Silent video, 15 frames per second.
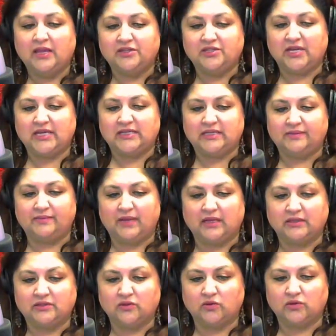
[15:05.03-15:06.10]
Jason
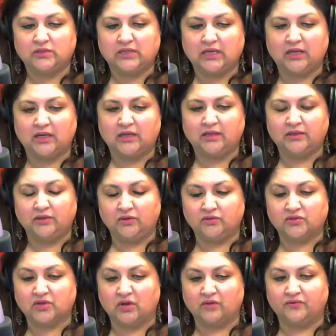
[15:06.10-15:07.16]
Bell told a
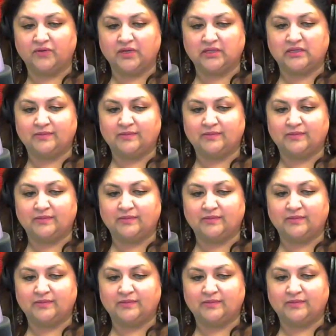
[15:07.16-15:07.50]
news conference.